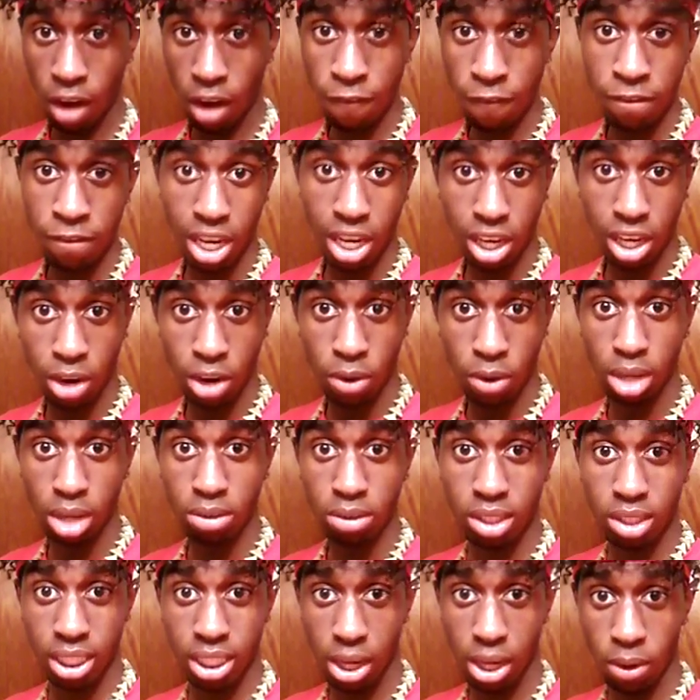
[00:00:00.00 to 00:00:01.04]
I'm finna go to
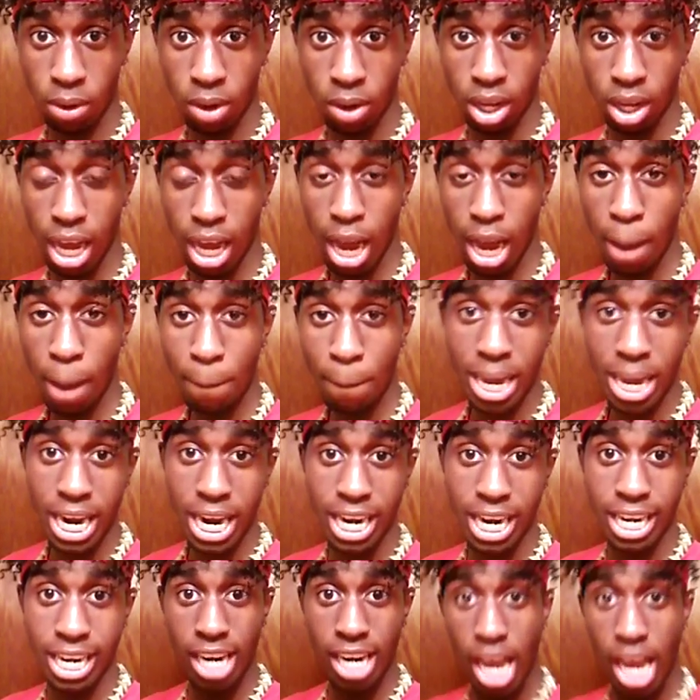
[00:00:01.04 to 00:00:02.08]
Osceola. I
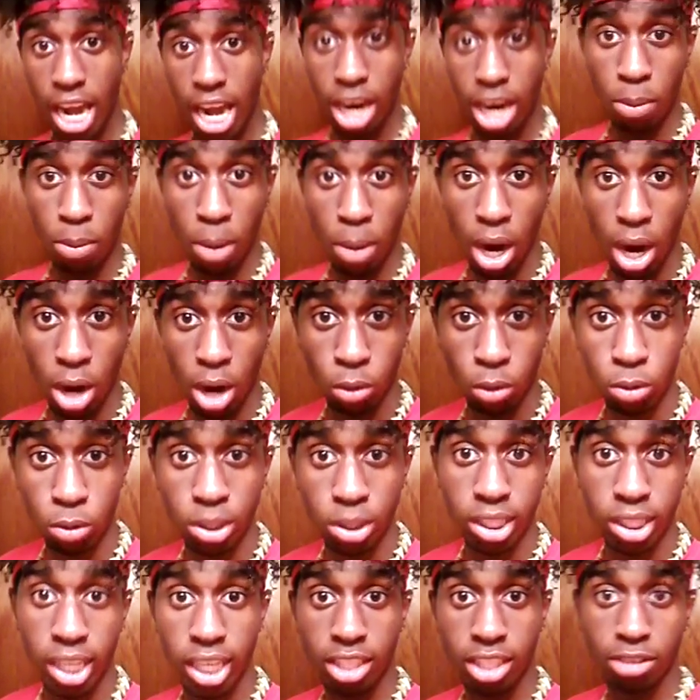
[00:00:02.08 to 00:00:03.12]
bet none of them
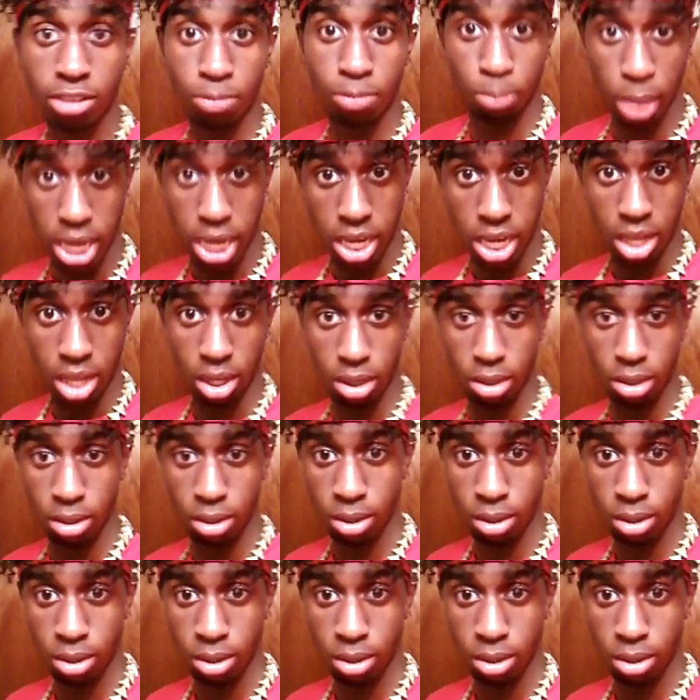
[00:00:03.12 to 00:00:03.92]
hoes touch me.